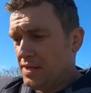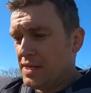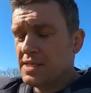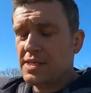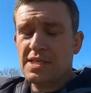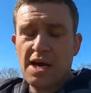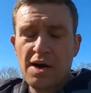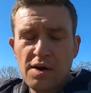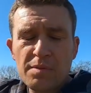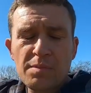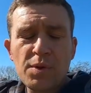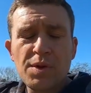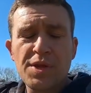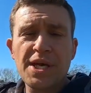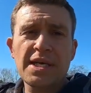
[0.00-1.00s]
these
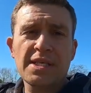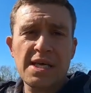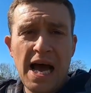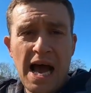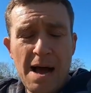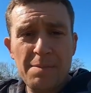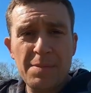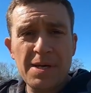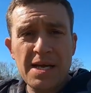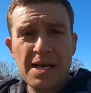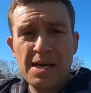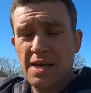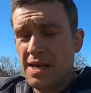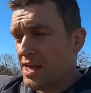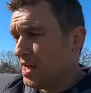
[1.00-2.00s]
terrible things are
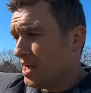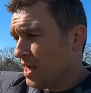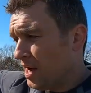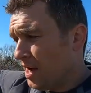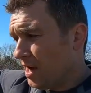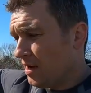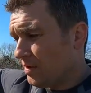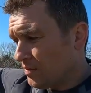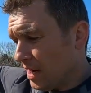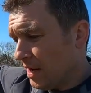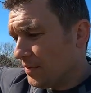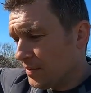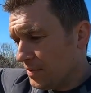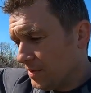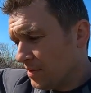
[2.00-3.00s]
happening
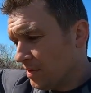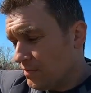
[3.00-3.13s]
around